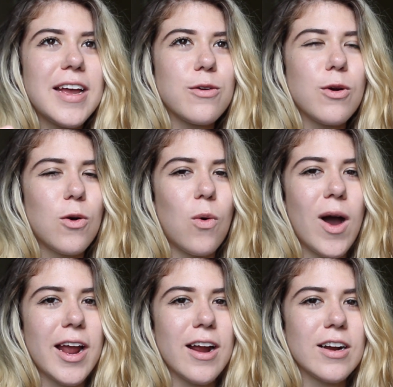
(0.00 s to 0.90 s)

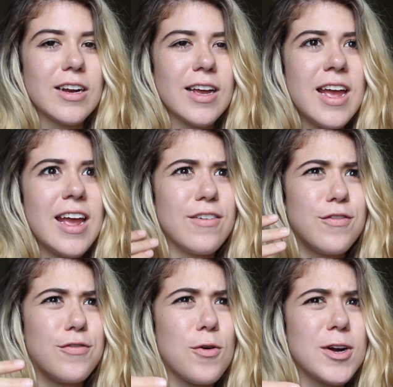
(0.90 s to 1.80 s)
required
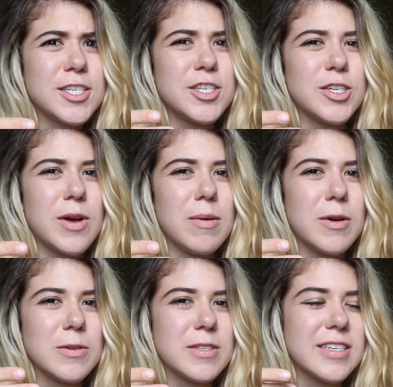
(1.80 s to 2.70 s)
and forced to
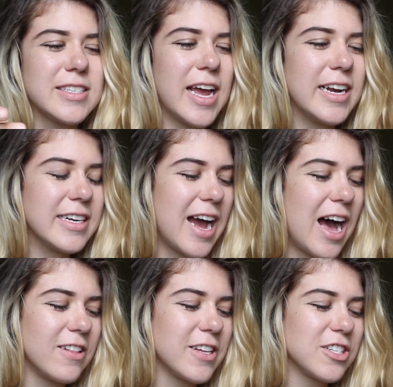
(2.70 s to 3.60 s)
almost attend
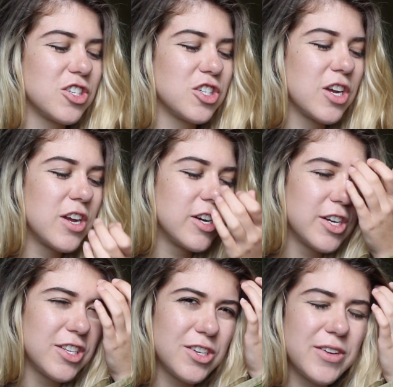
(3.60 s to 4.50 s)
college
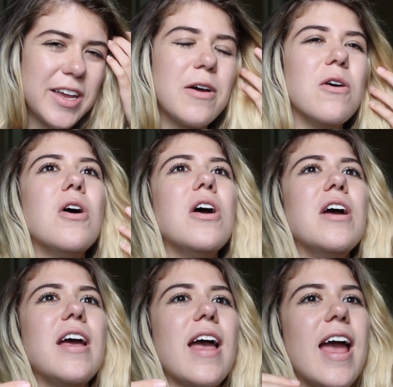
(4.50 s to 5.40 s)
to get
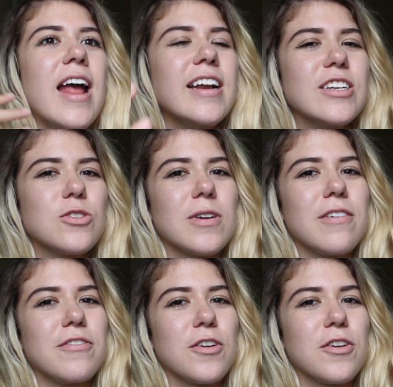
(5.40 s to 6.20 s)
any sort of